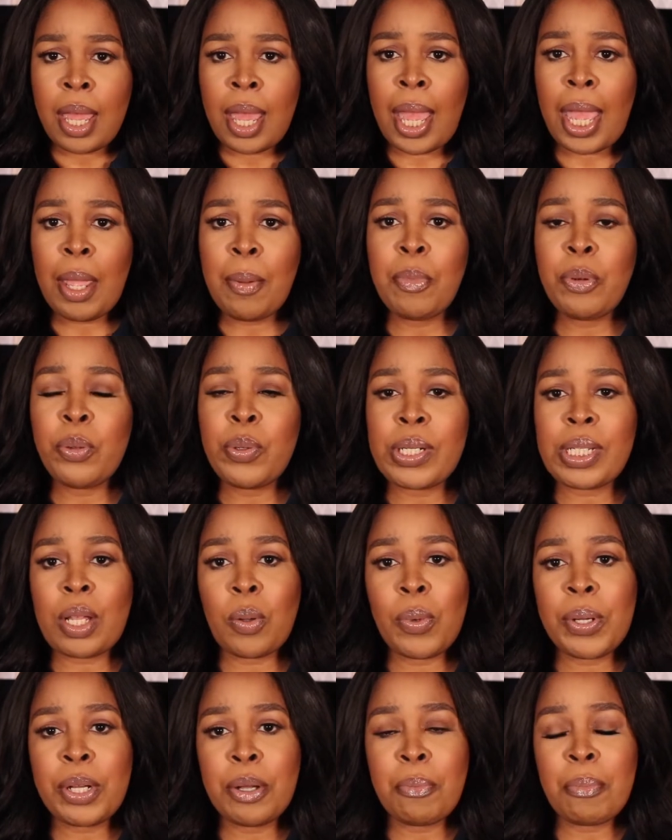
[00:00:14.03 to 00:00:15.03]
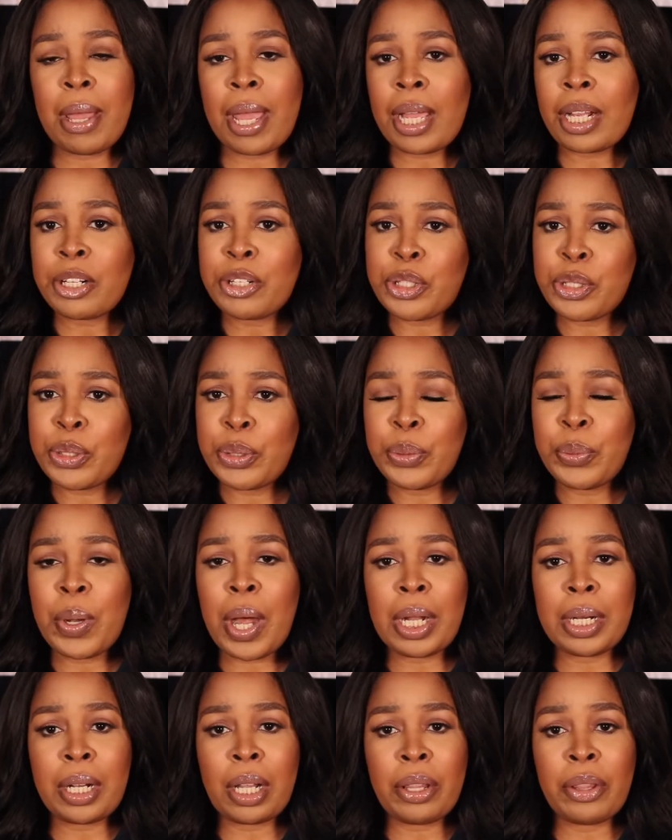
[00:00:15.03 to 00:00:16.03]
Hey boo, what's up? Welcome back to
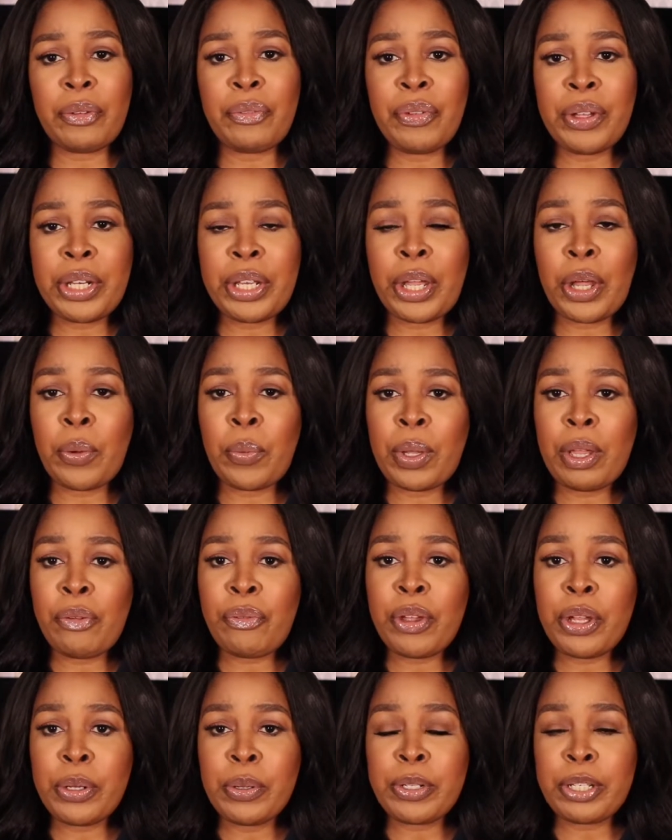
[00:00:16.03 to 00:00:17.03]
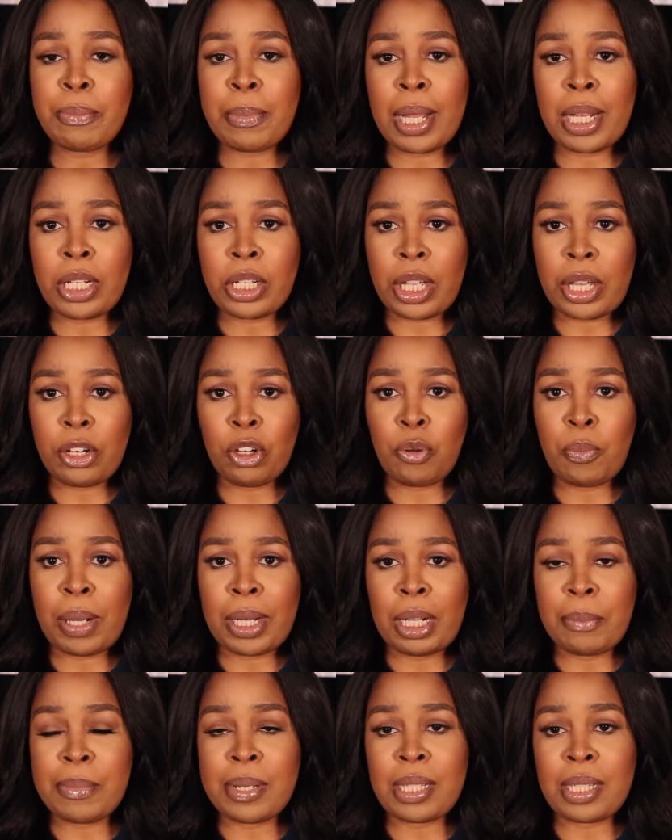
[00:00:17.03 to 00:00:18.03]
another video. If you're new to my channel, my
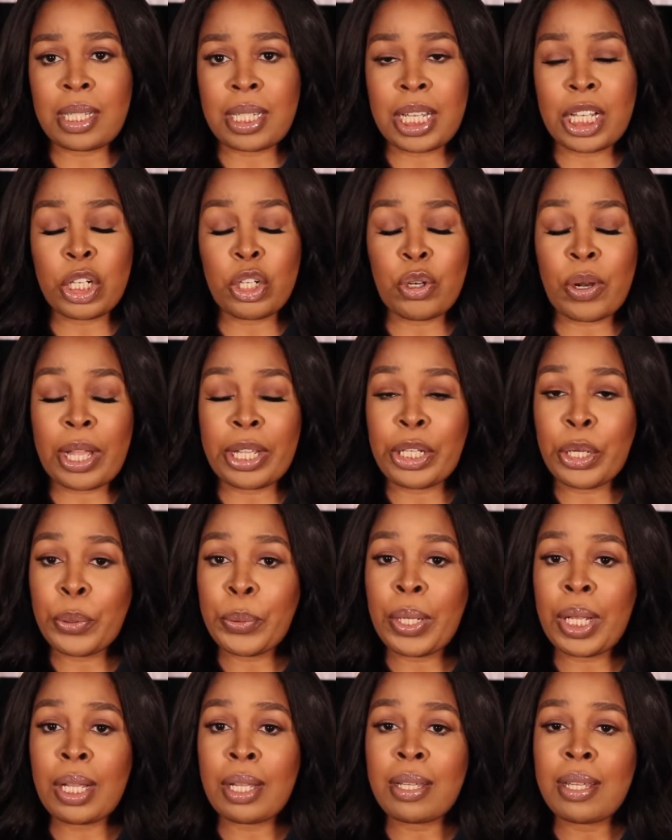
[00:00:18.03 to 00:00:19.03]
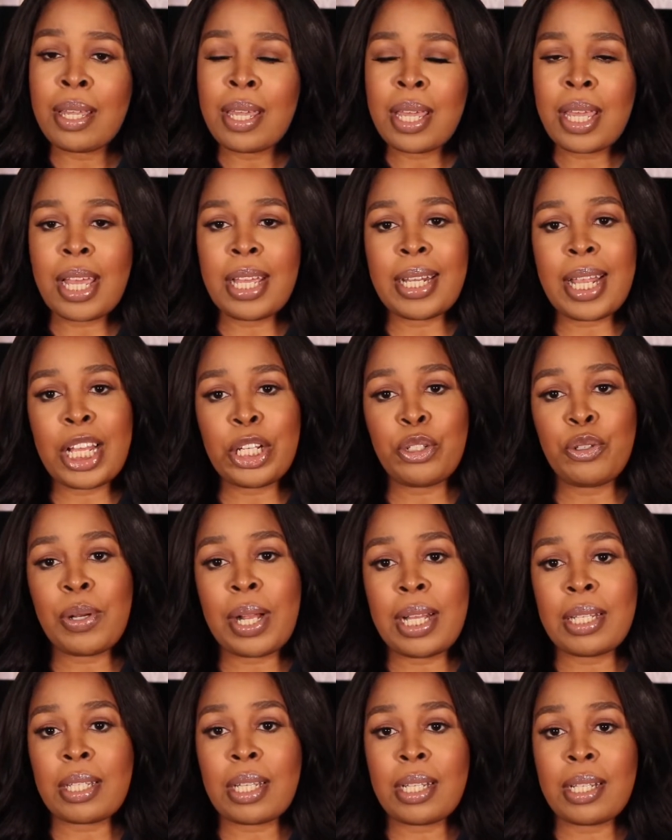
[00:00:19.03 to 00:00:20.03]
name is Iona, and as you
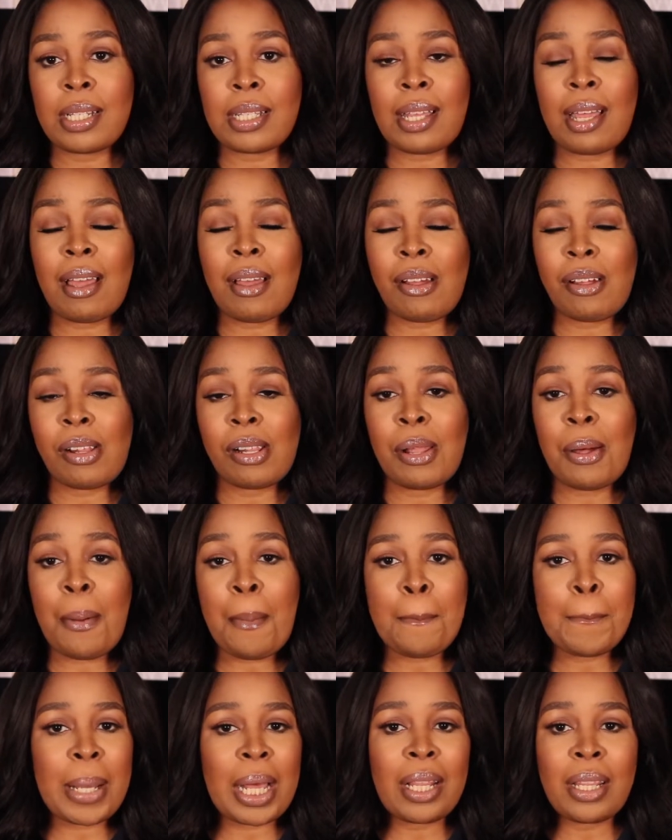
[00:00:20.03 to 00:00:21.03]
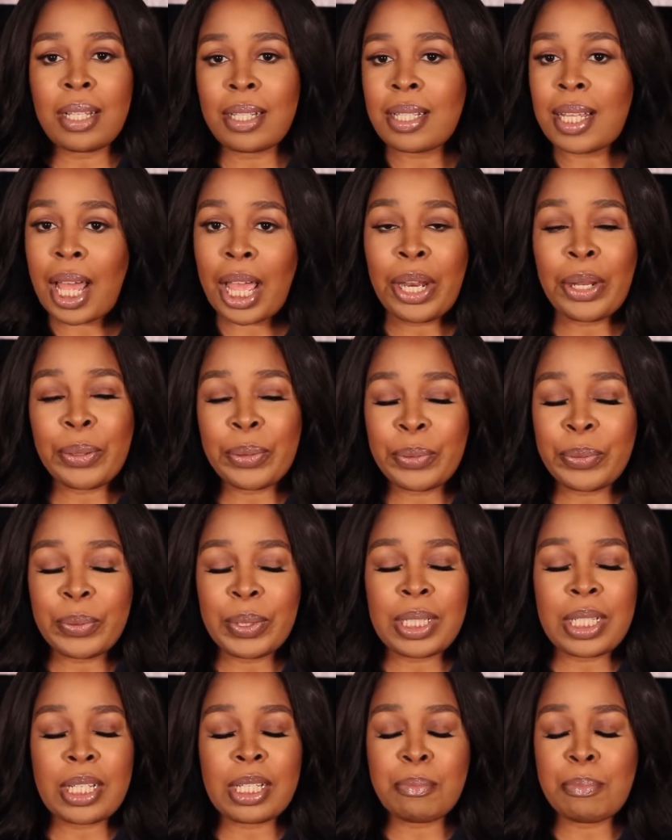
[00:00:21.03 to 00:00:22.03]
guys can tell by the title,
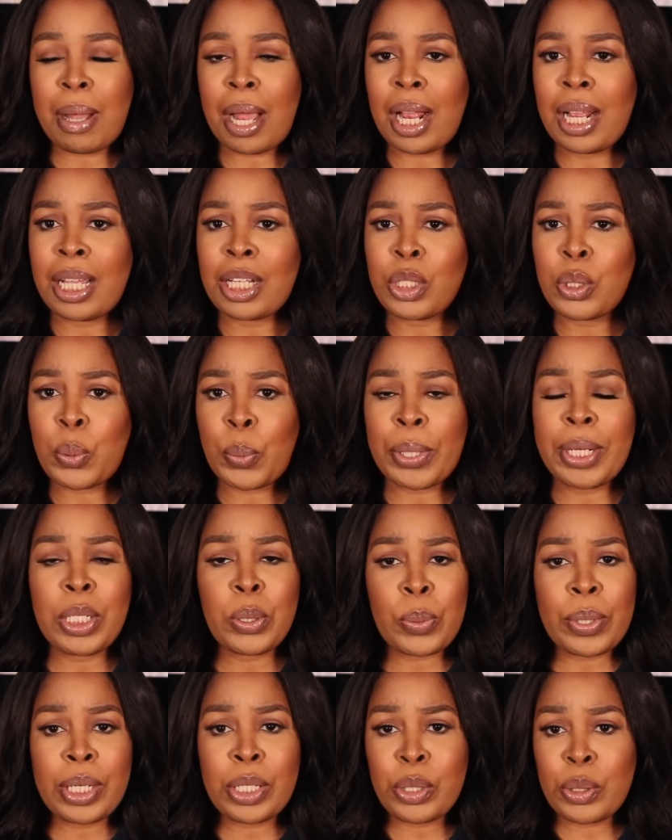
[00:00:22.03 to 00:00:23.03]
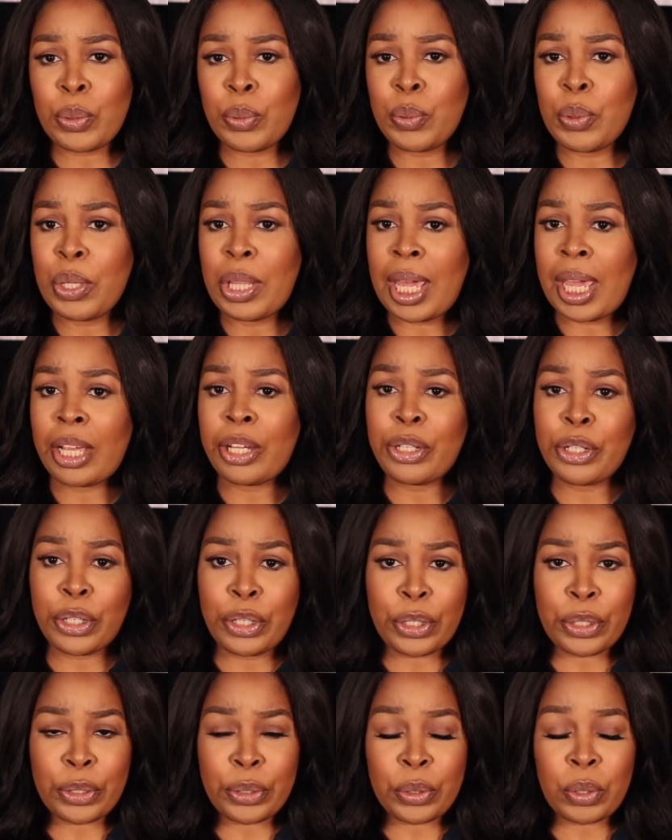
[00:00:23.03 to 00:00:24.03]
this is my 2022 That
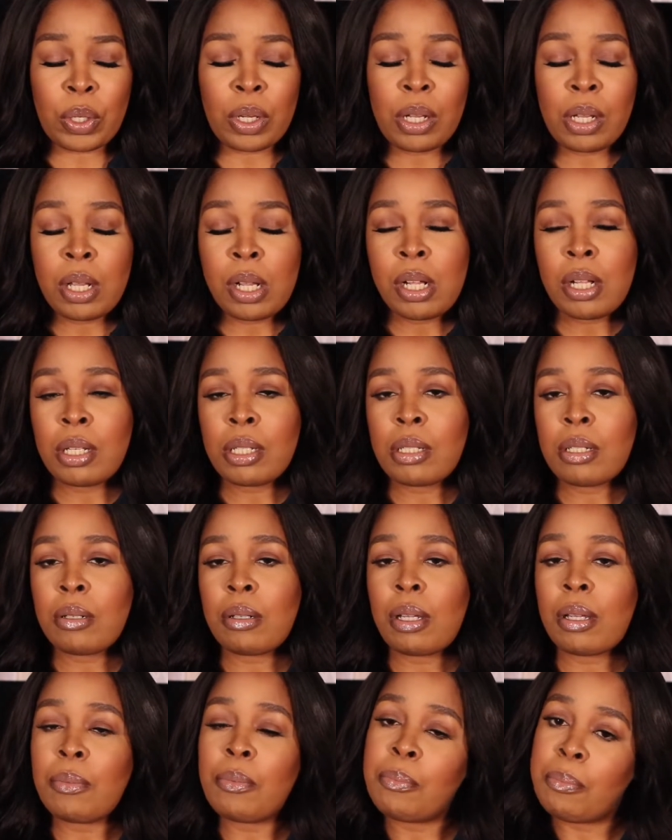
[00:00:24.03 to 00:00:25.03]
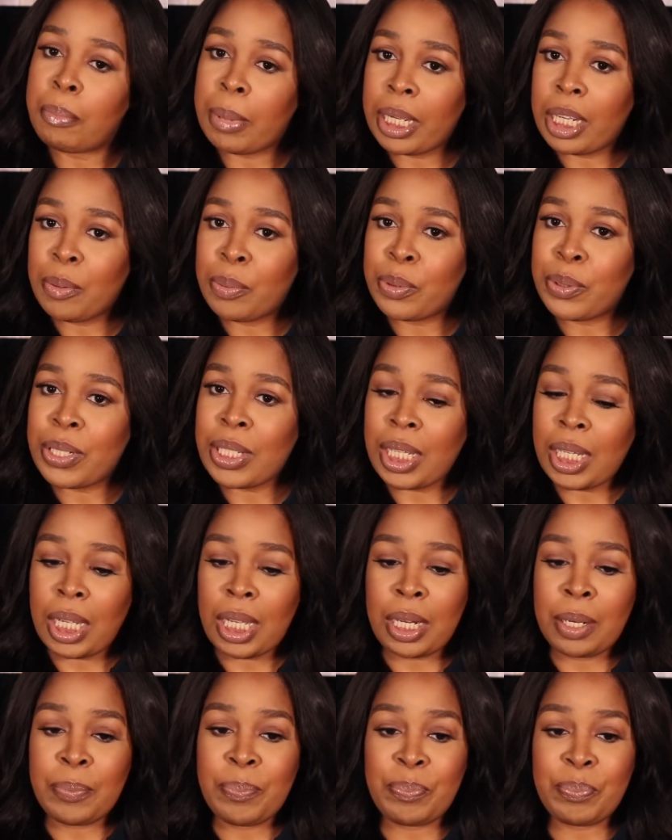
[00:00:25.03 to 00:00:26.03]
Girl makeup
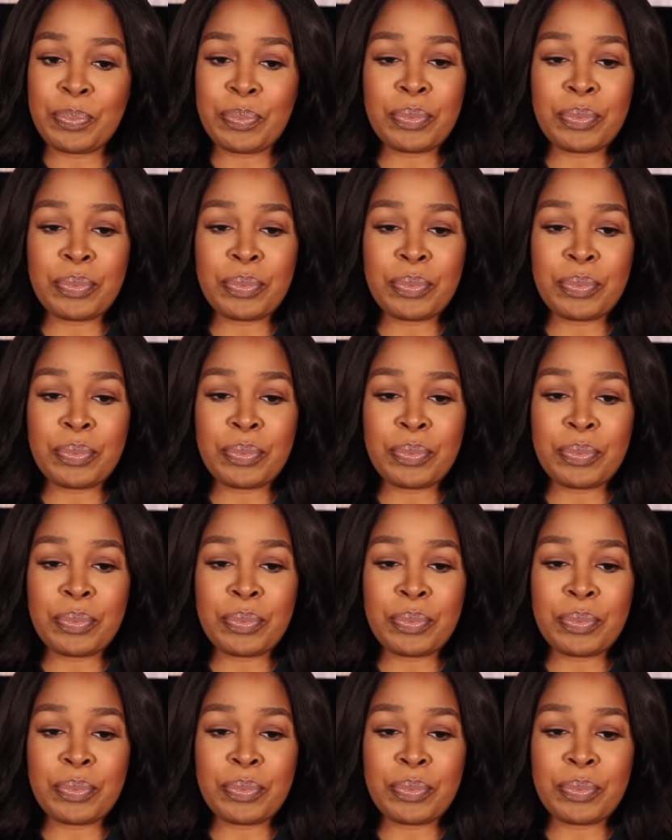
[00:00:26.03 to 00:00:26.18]
routine.